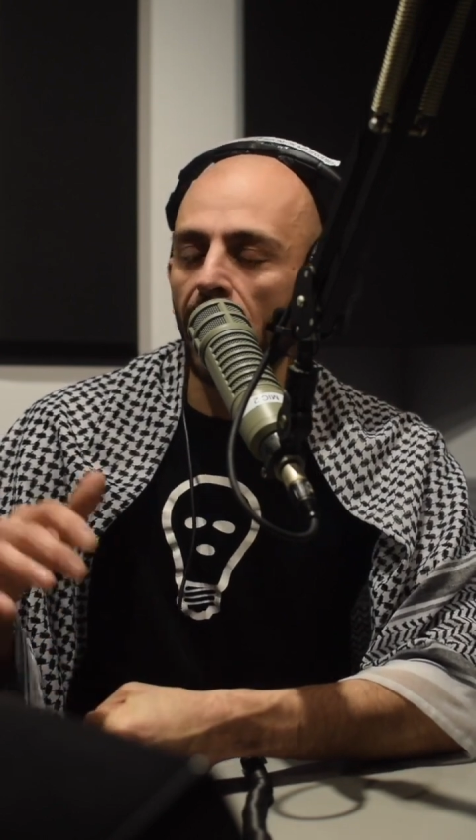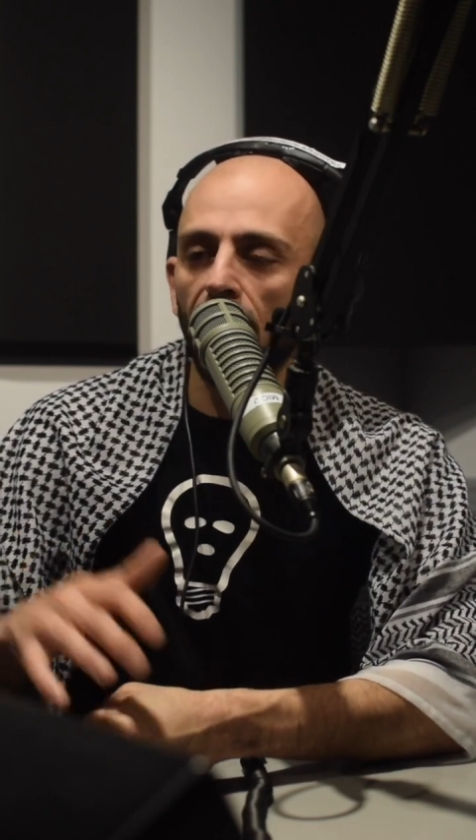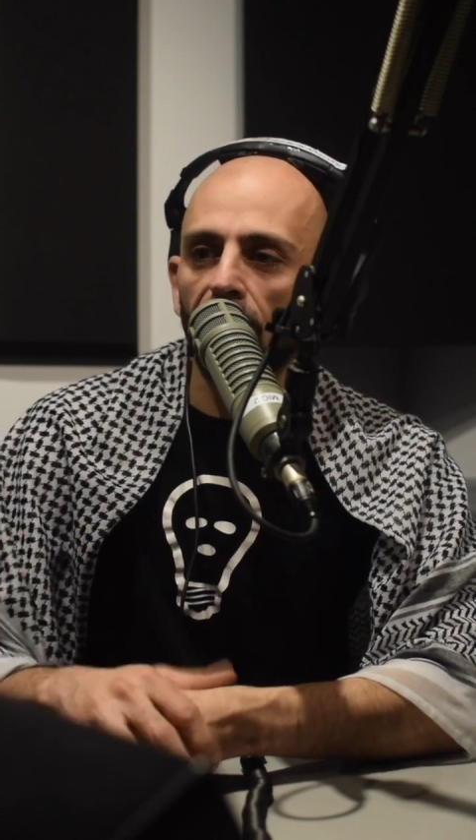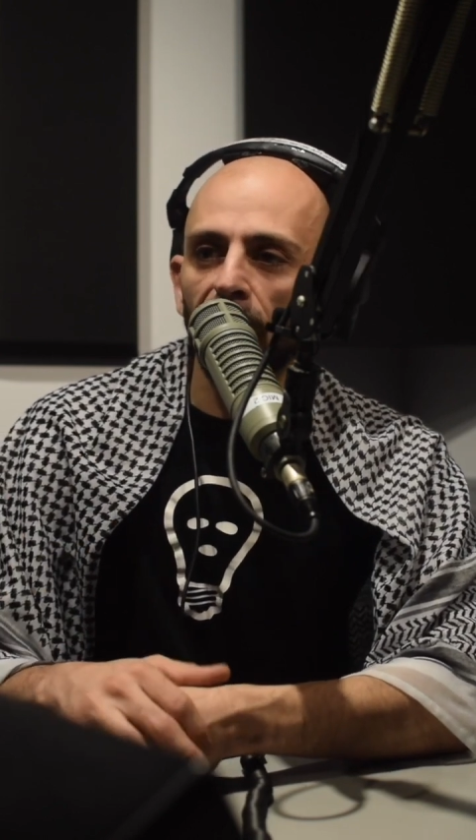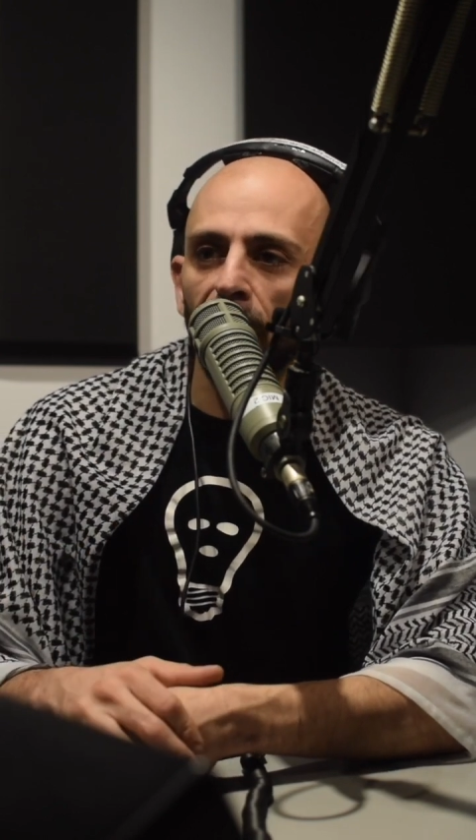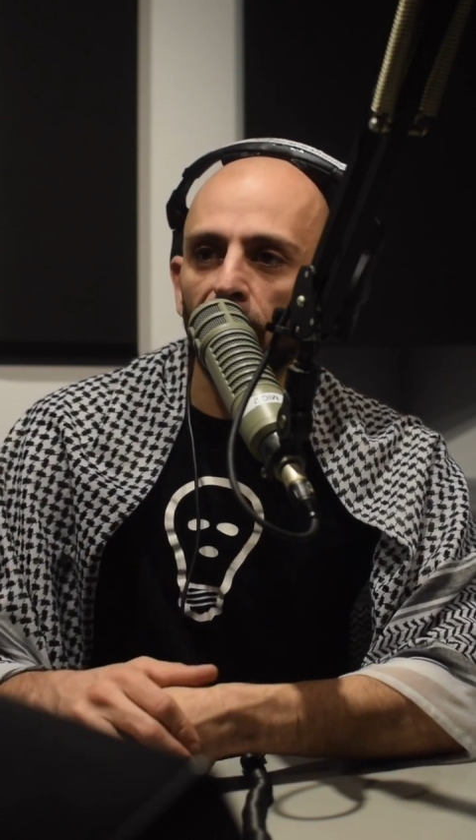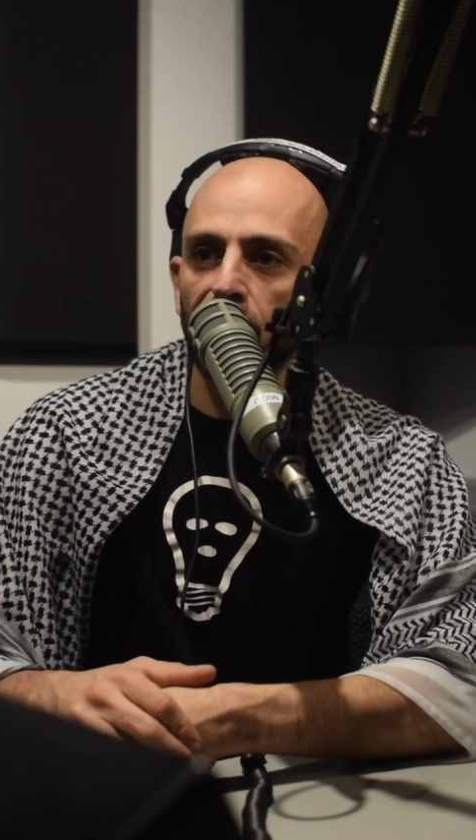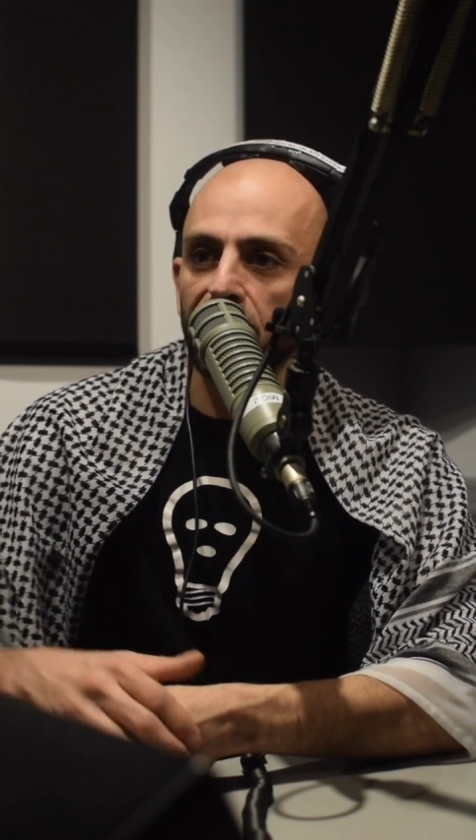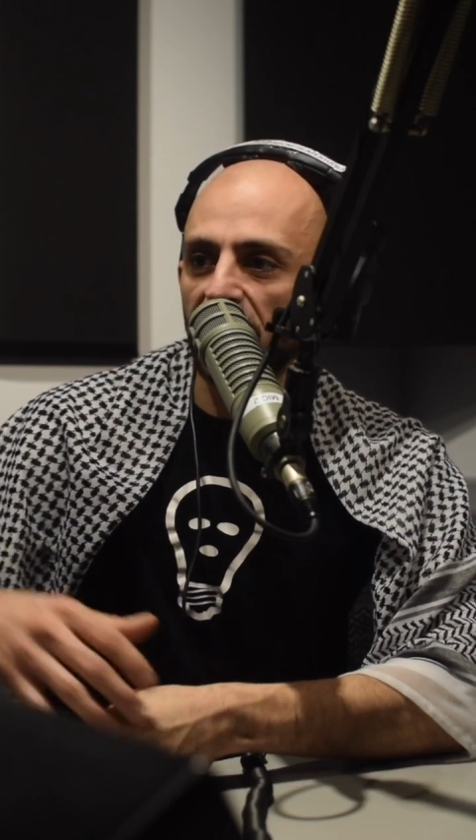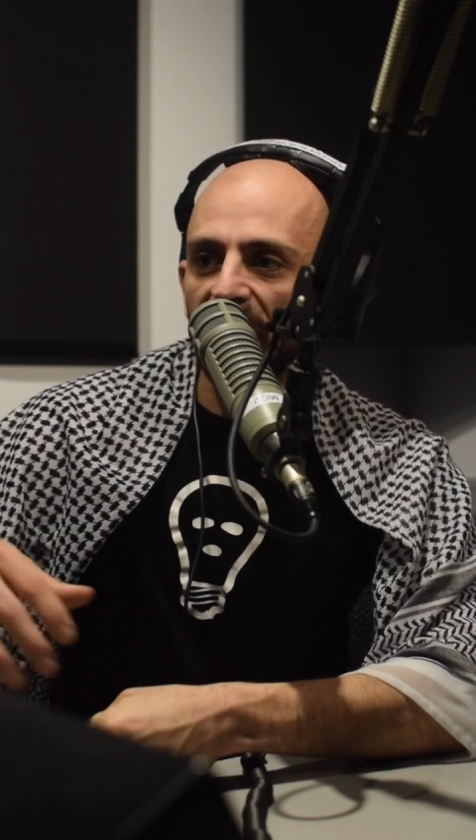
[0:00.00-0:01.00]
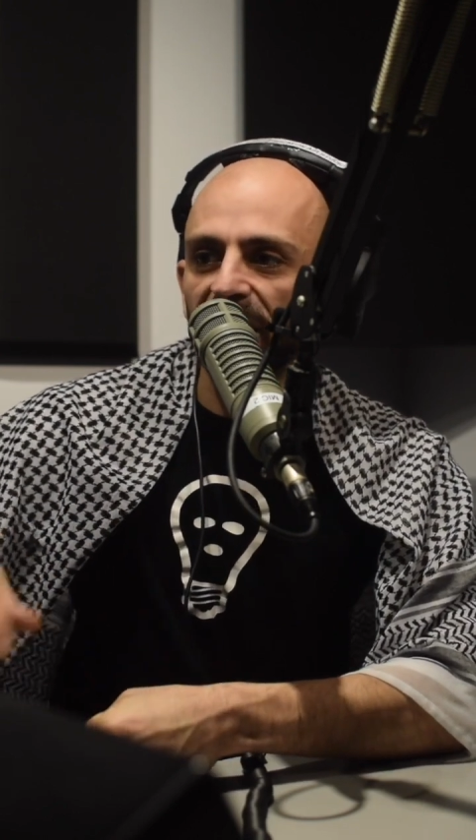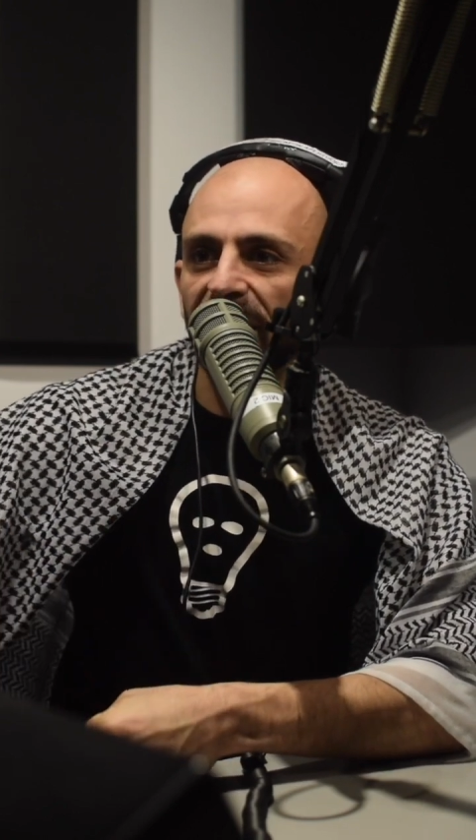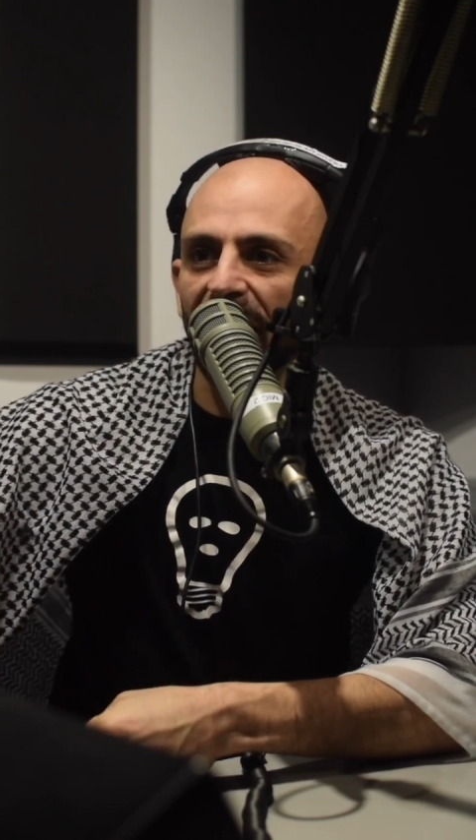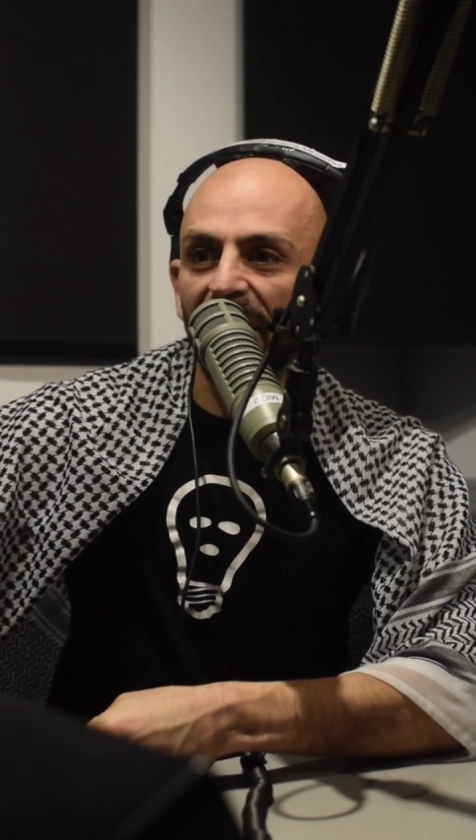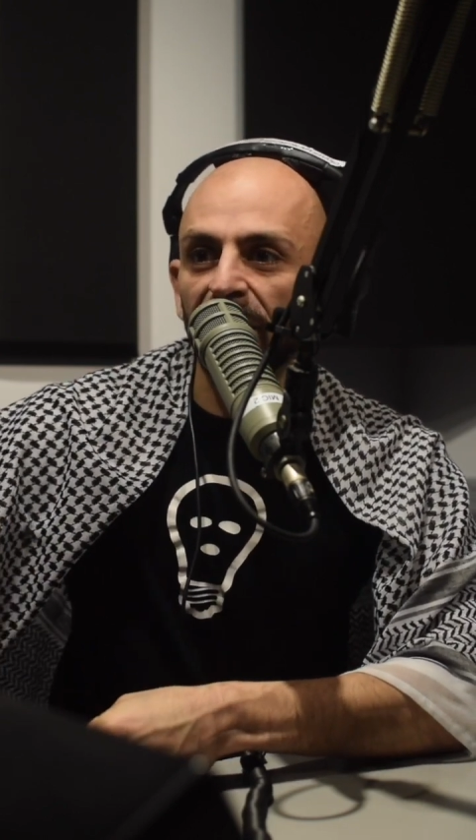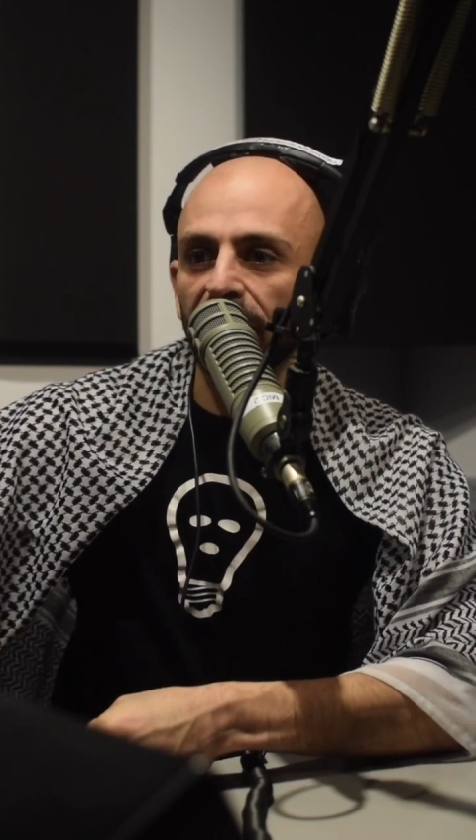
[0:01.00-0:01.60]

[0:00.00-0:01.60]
That's Saturday.